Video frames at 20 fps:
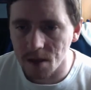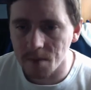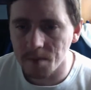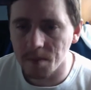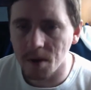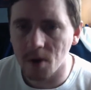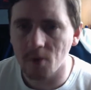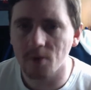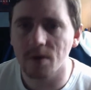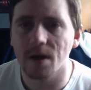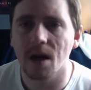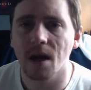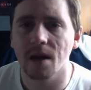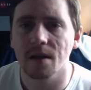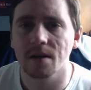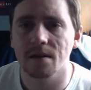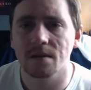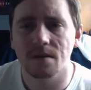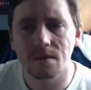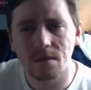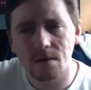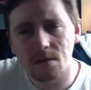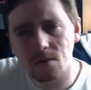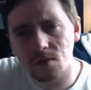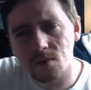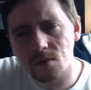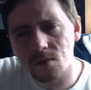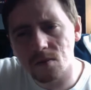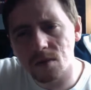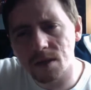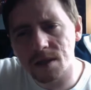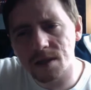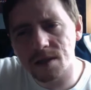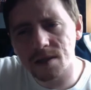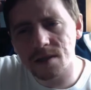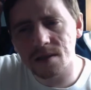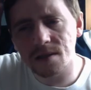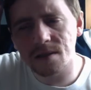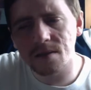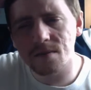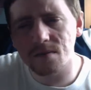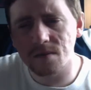But we're not. Why is